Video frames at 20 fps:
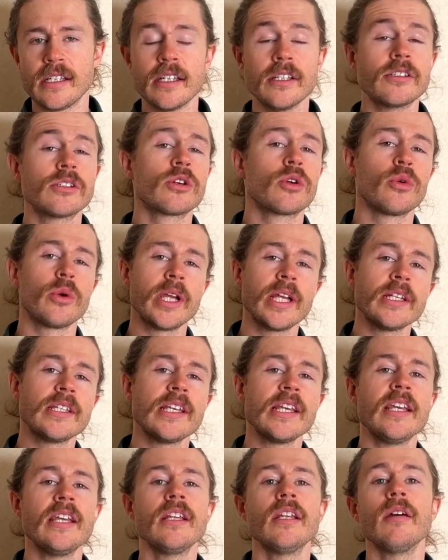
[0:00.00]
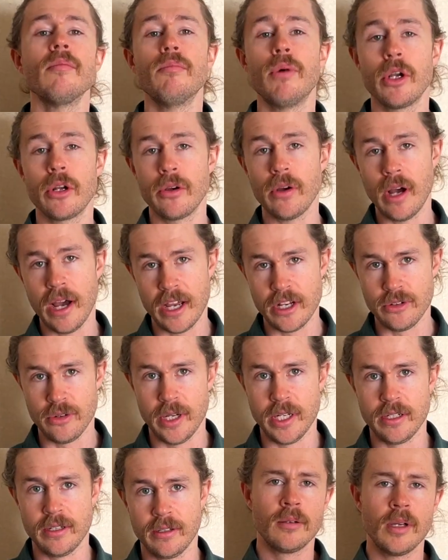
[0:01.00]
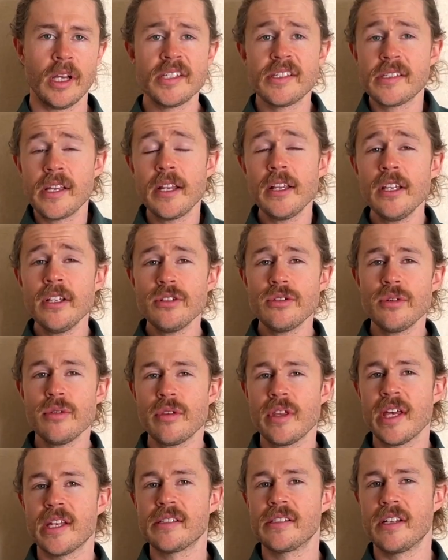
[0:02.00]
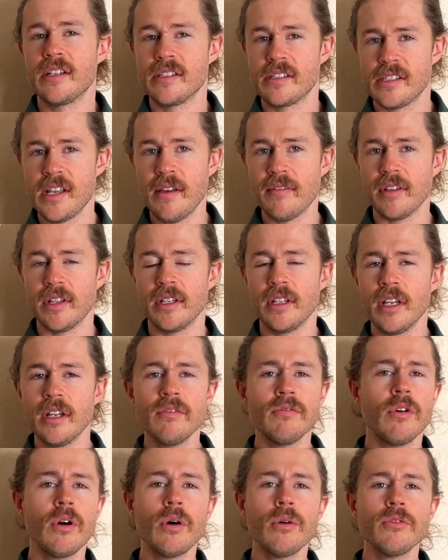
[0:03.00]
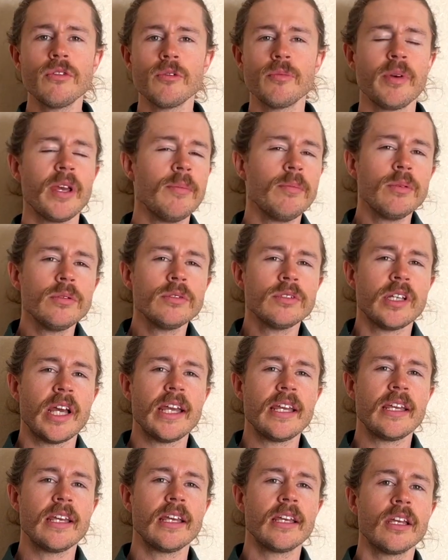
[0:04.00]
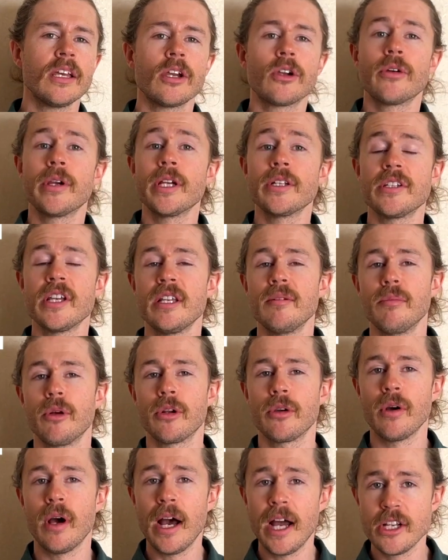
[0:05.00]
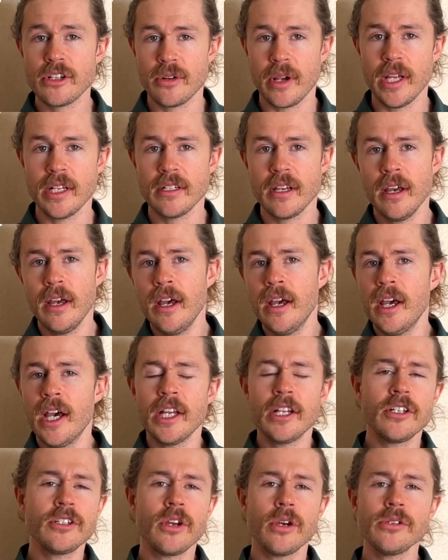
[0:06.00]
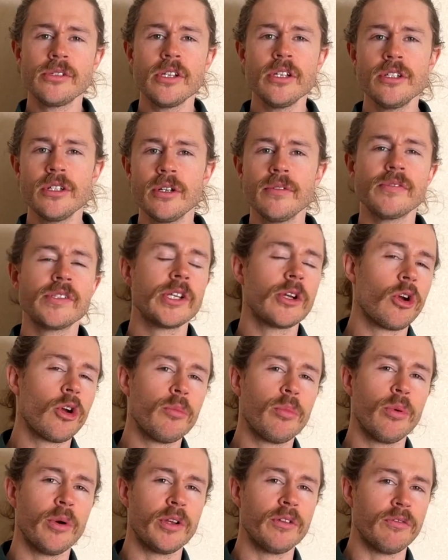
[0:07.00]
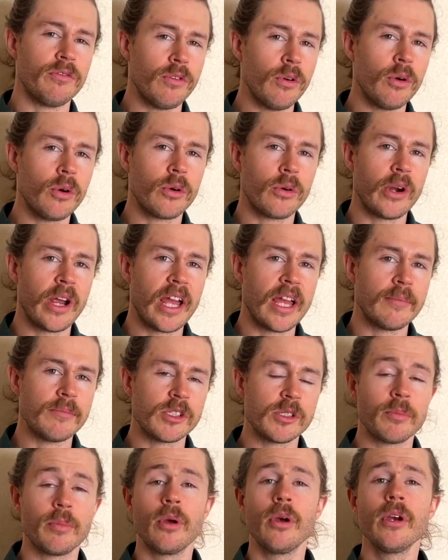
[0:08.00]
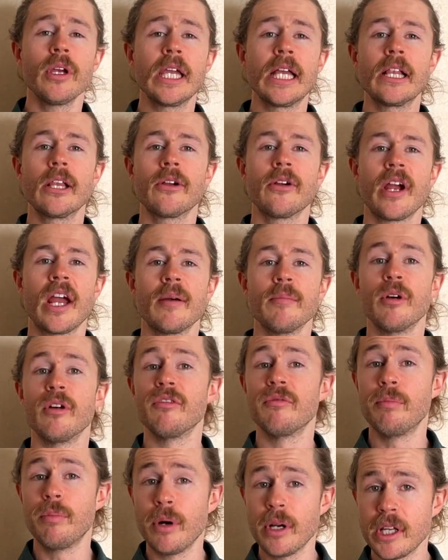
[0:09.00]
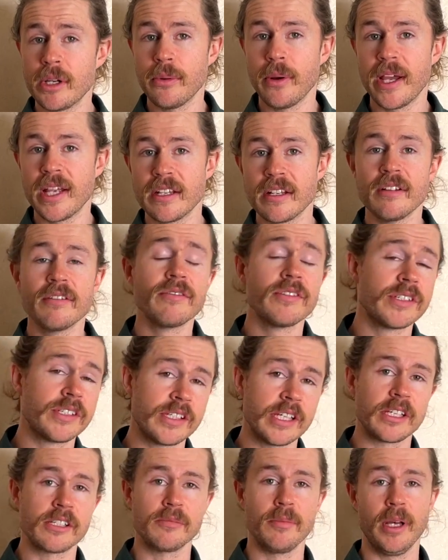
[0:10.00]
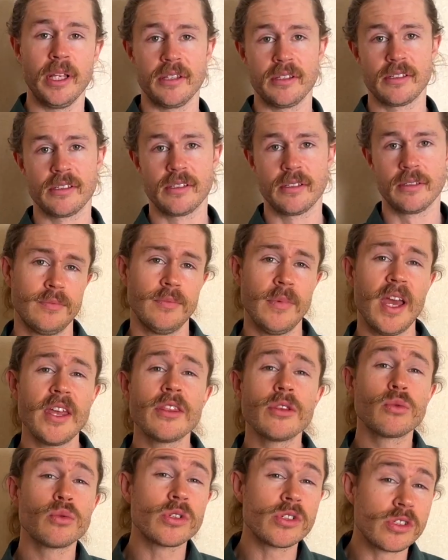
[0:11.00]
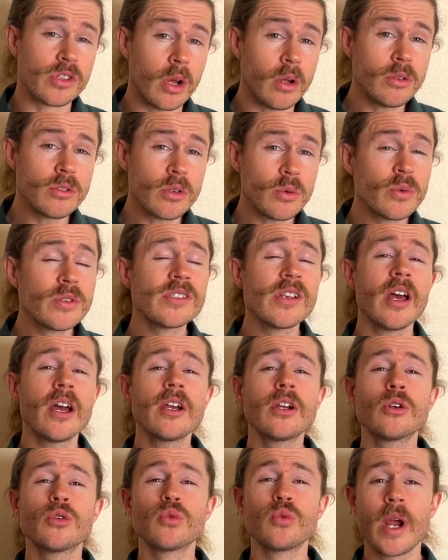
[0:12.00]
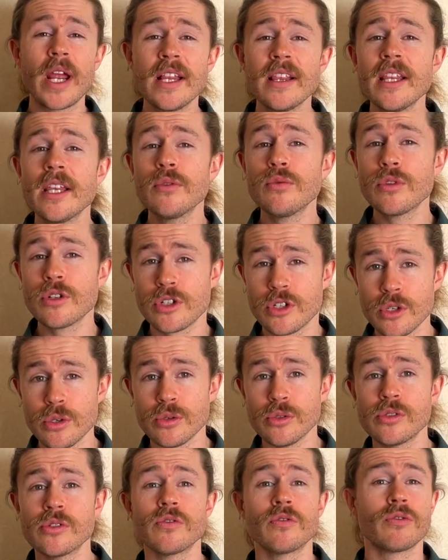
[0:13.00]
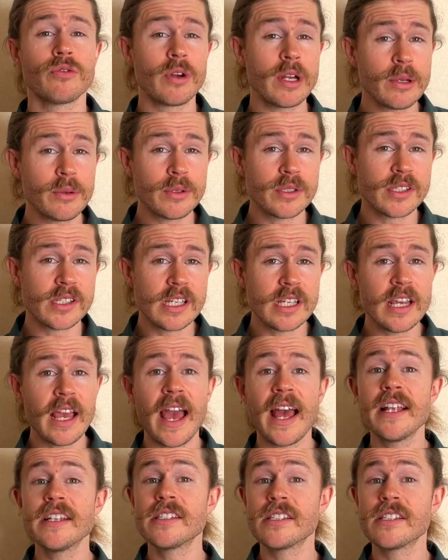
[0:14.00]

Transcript: is creatine monohydrate. A study in 2007 involved people taking creatine monohydrate at a dosage of 0.4 grams per kilogram of body weight for six months. And the result was a greatly reduced frequency and